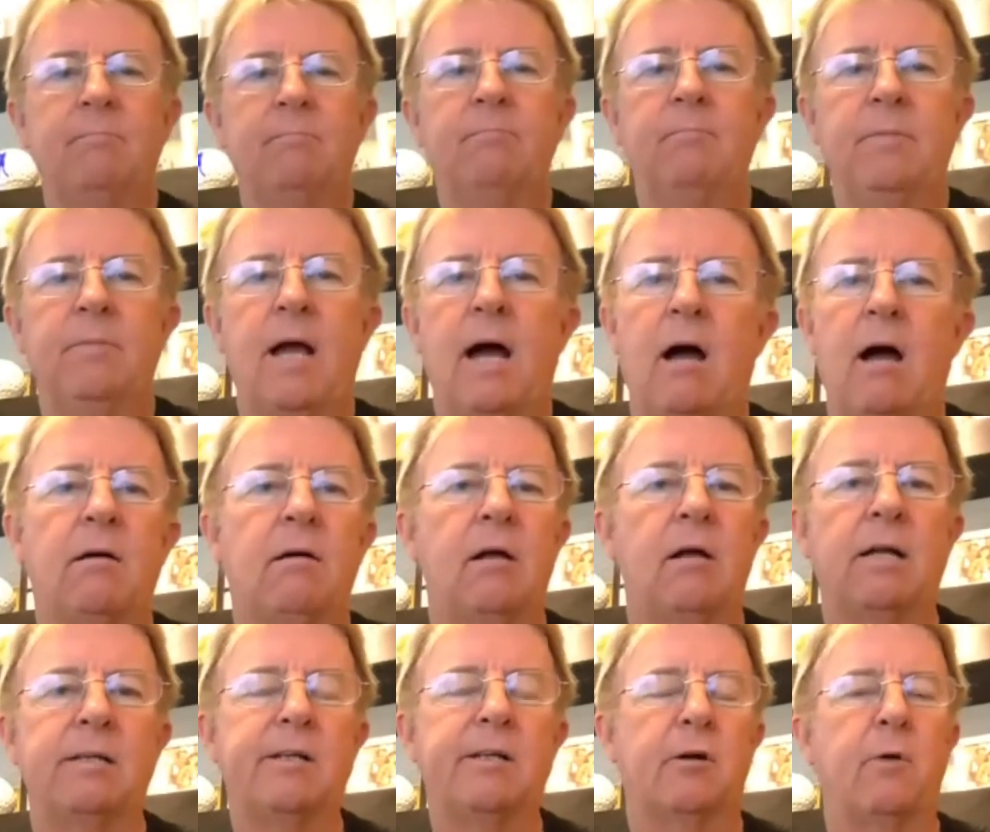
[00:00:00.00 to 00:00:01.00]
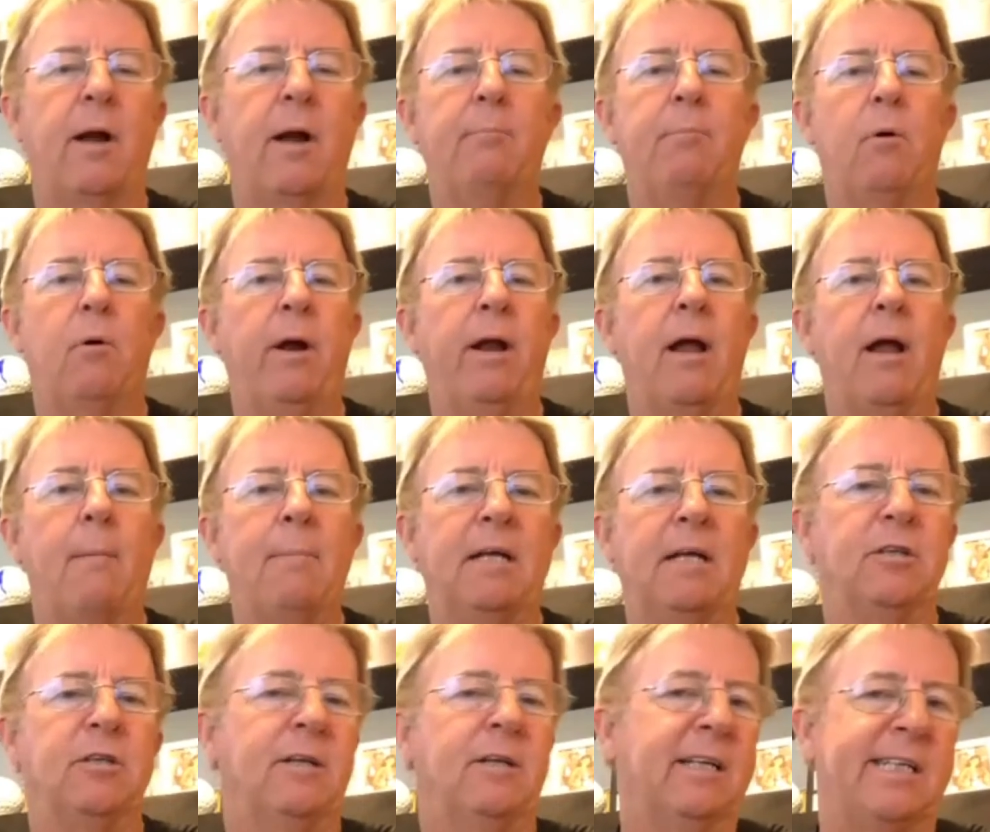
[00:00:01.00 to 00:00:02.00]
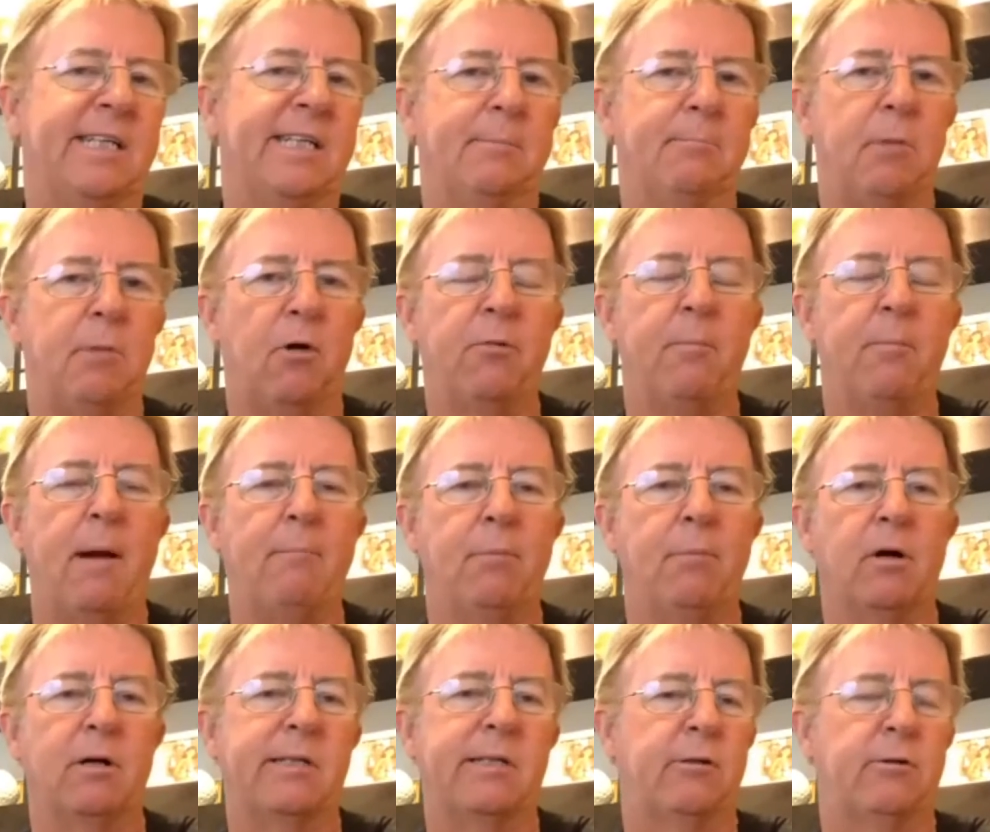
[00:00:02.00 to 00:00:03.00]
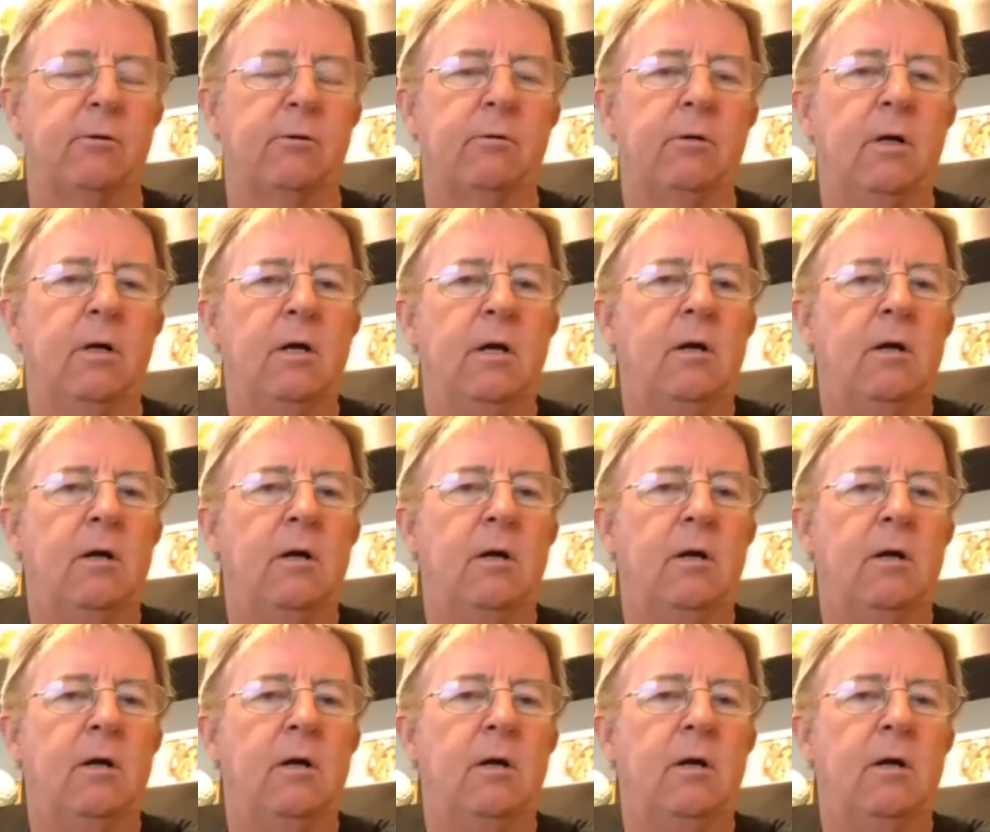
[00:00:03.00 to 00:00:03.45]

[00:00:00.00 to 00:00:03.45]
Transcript: Yeah, that's a great point. I mentioned this in both my books too.